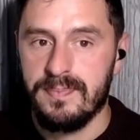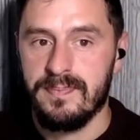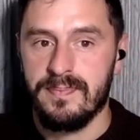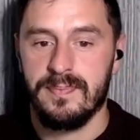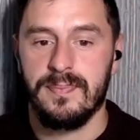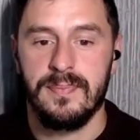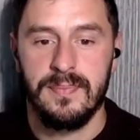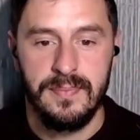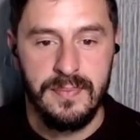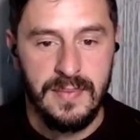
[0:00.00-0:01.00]

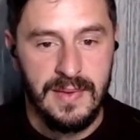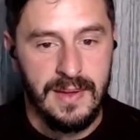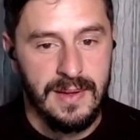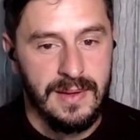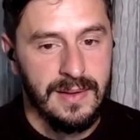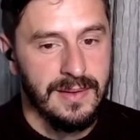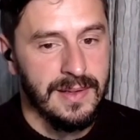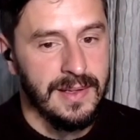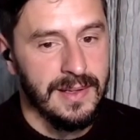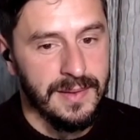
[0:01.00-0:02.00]

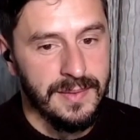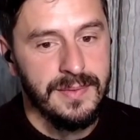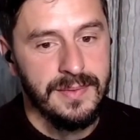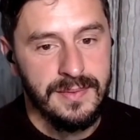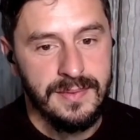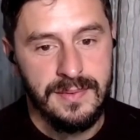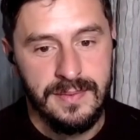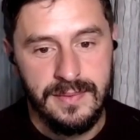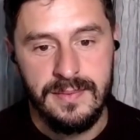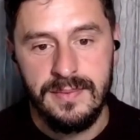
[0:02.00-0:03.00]

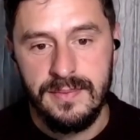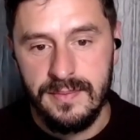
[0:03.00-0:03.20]
(silent)